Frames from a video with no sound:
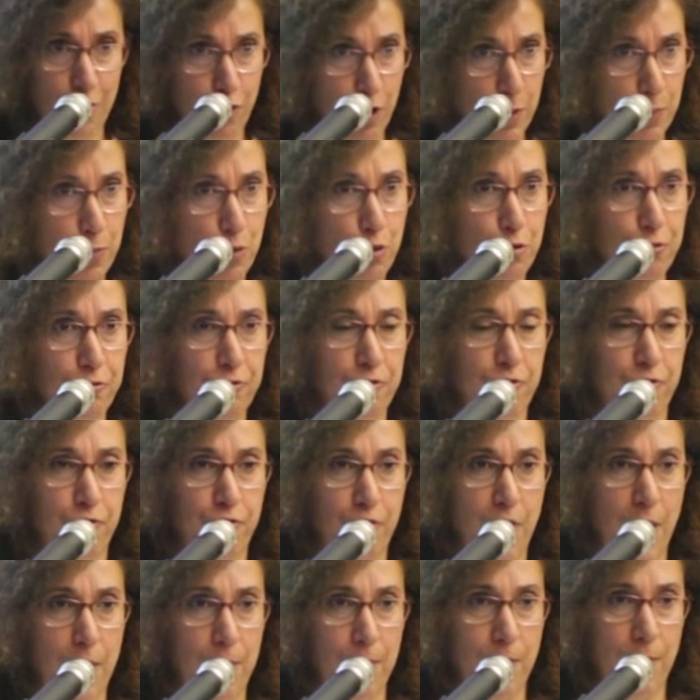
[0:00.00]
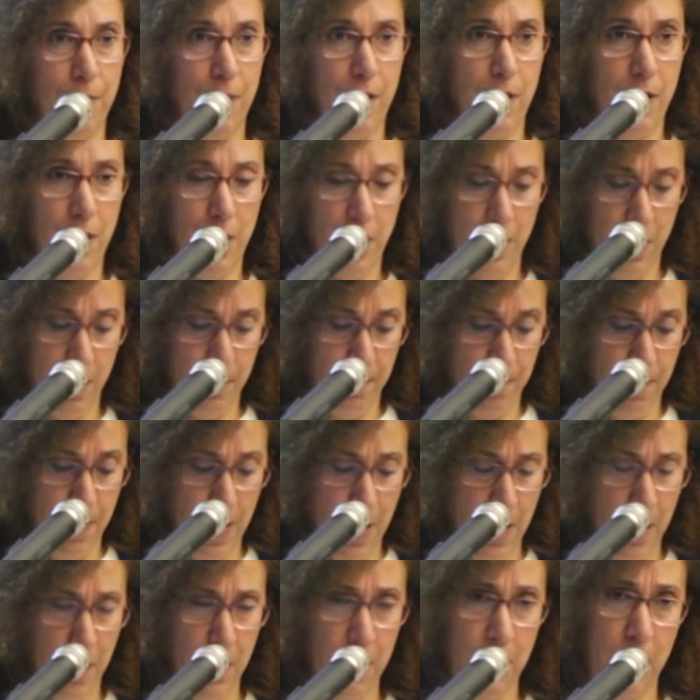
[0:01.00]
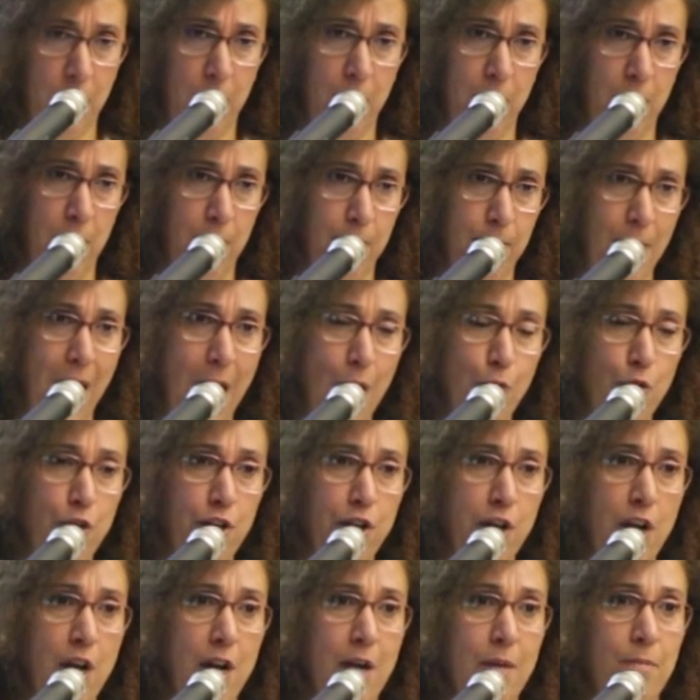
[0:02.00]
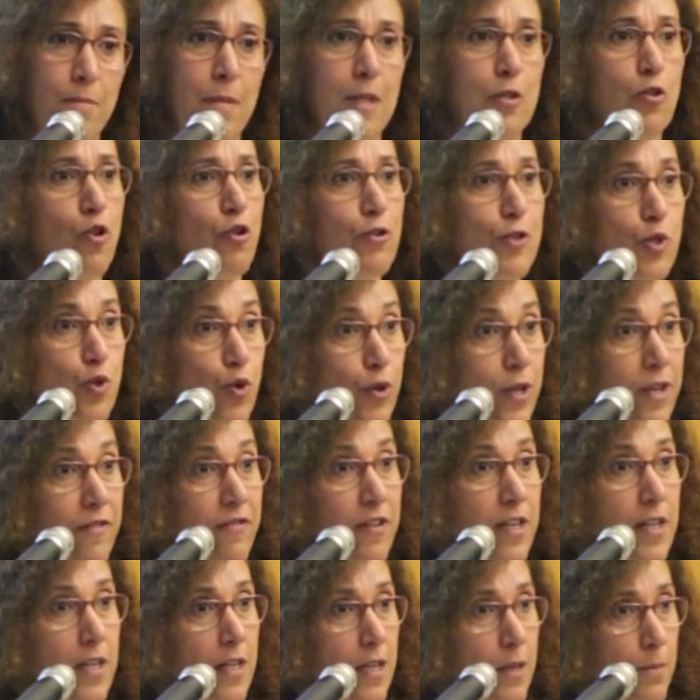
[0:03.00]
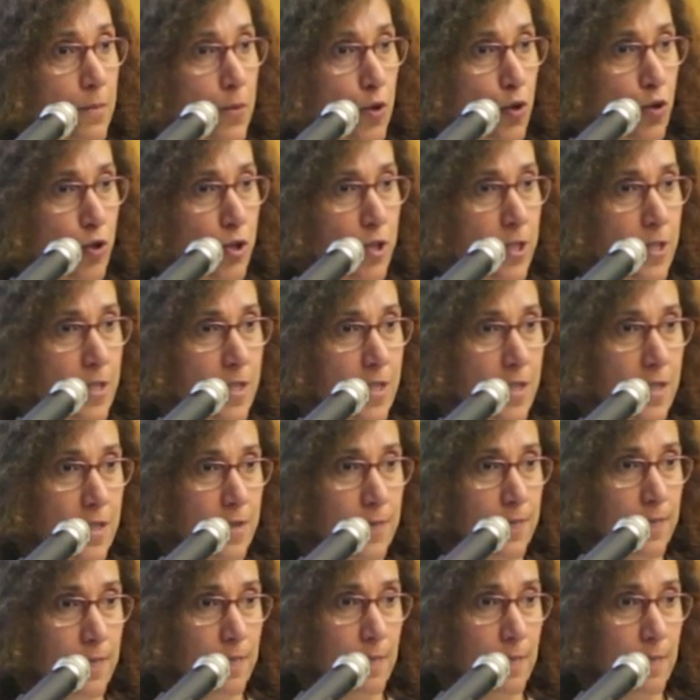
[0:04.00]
removed from uh, uh, power, but also given immunity